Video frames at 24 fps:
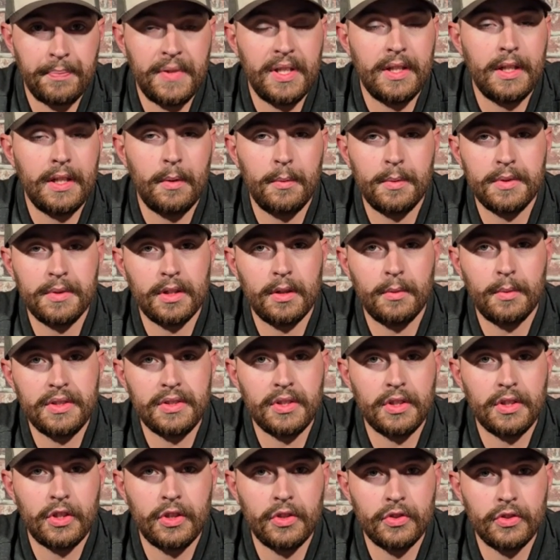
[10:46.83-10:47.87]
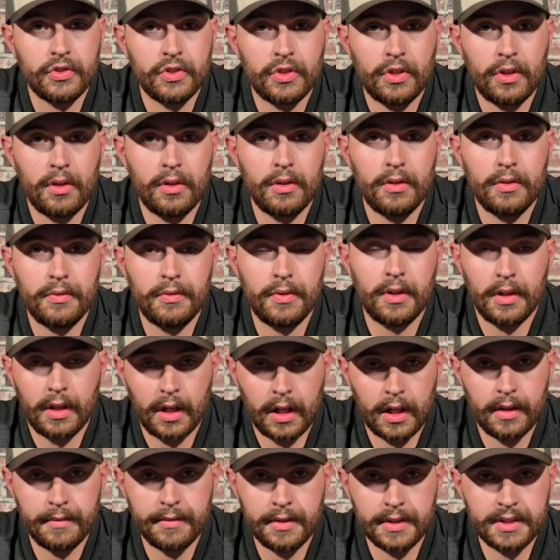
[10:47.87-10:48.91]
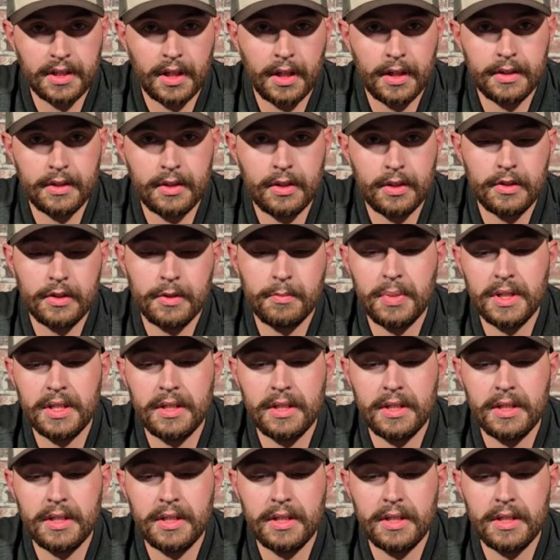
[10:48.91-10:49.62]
and that was always a concern for a lot of us hunters